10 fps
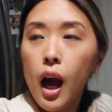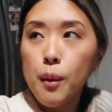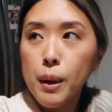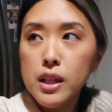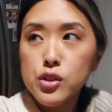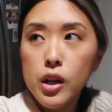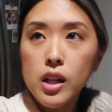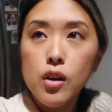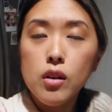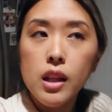I might try
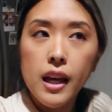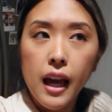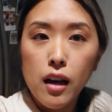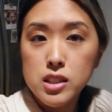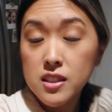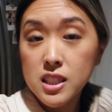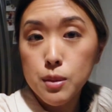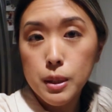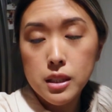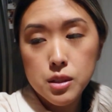to go to like House of
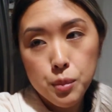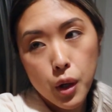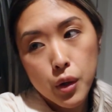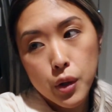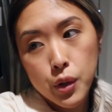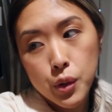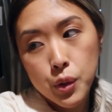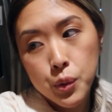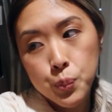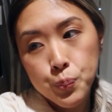CB
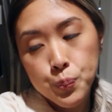tomorrow